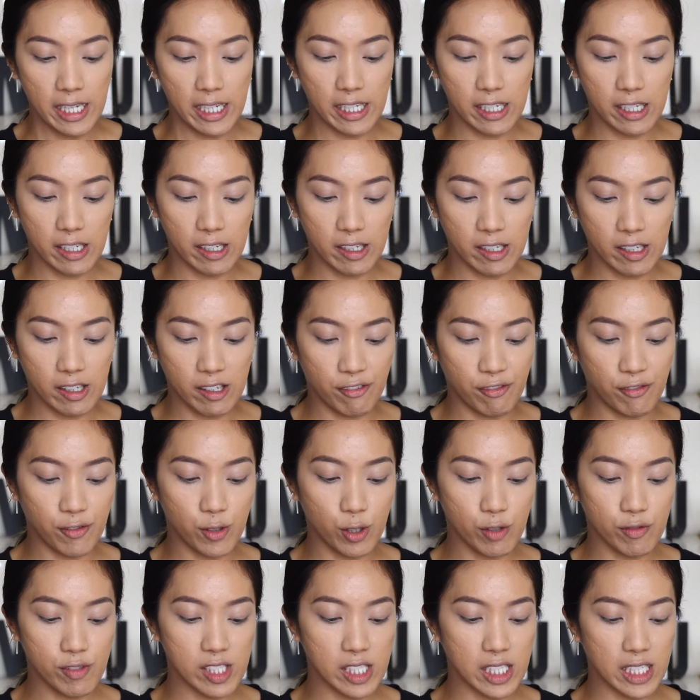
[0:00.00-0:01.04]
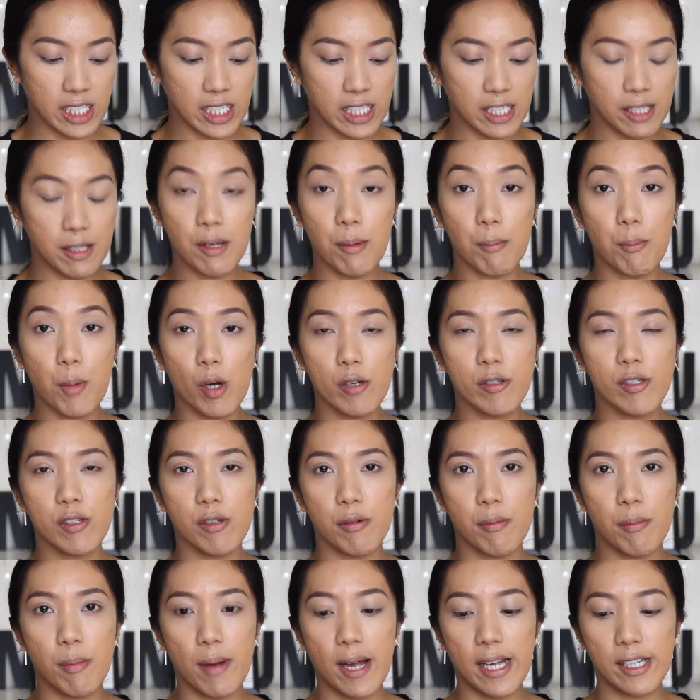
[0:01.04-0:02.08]
If you've seen most
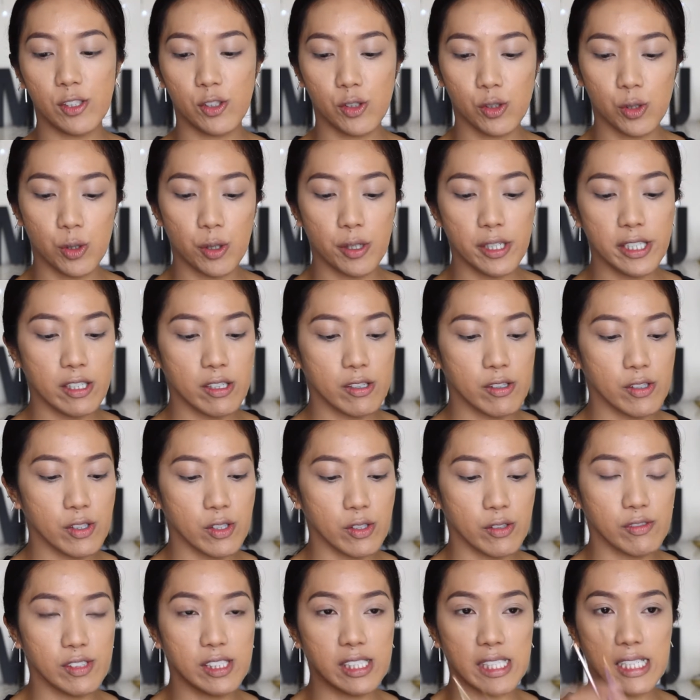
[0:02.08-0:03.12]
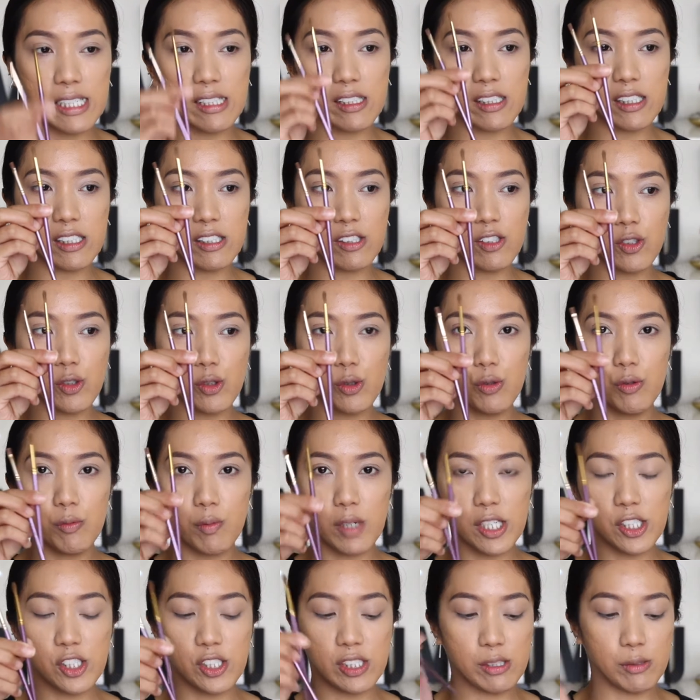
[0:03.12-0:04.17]
of my tutorials, you've seen these two
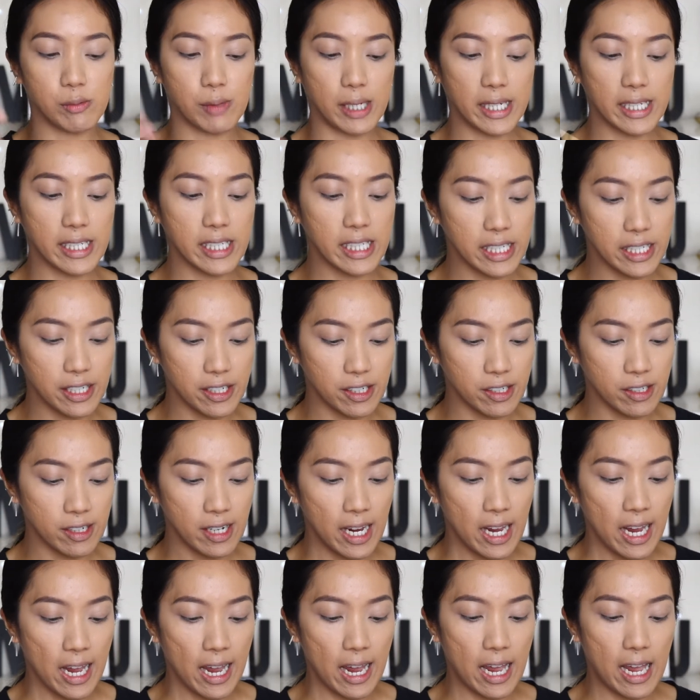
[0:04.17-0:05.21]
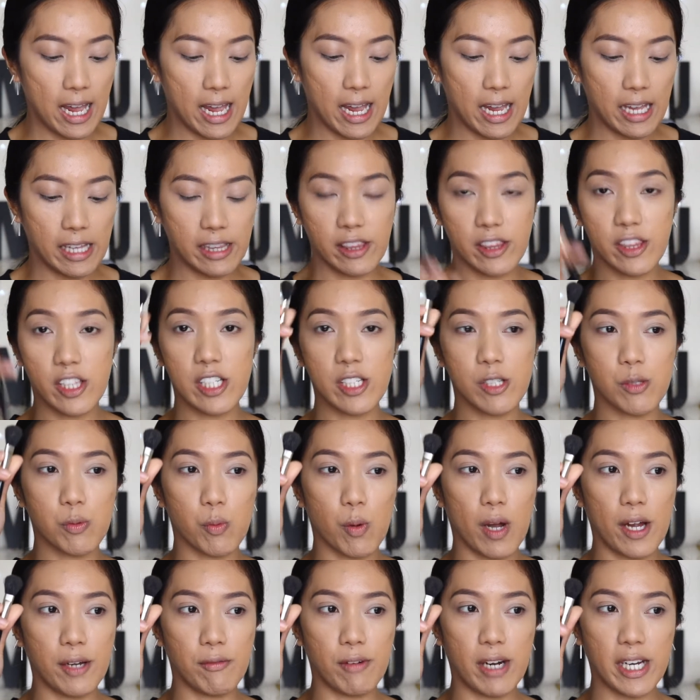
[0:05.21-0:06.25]
brushes right here and this
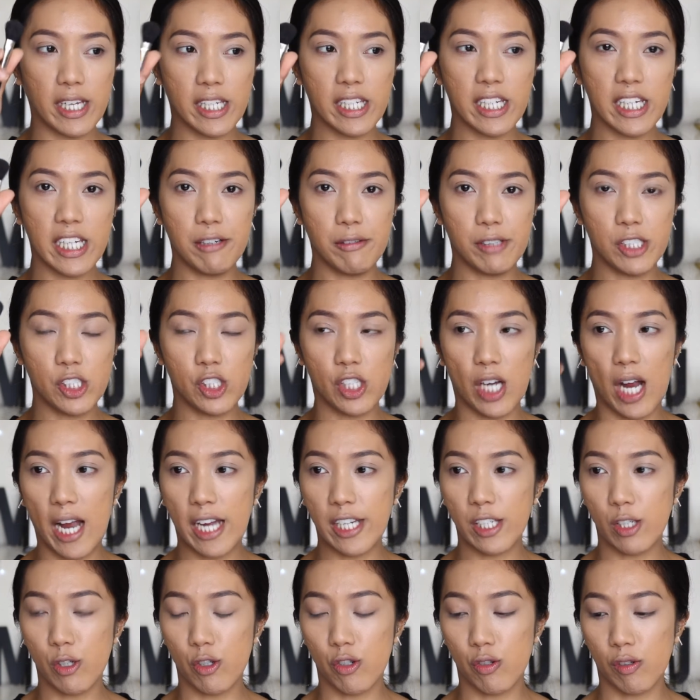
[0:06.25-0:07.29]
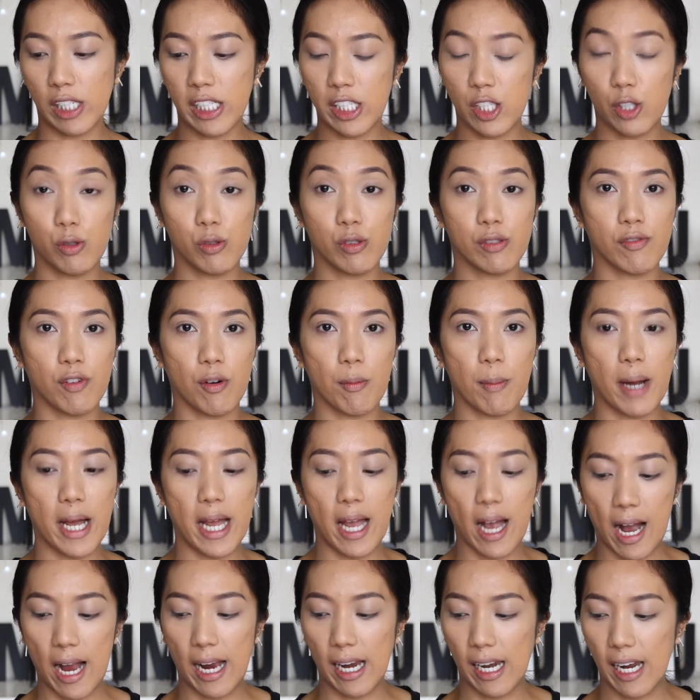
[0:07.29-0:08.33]
one right here, which I usually use for my
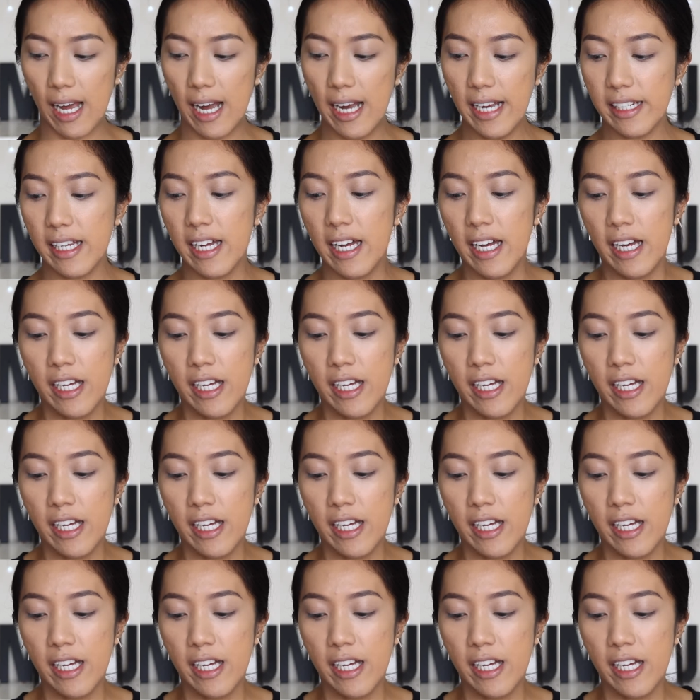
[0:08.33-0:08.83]
highlight.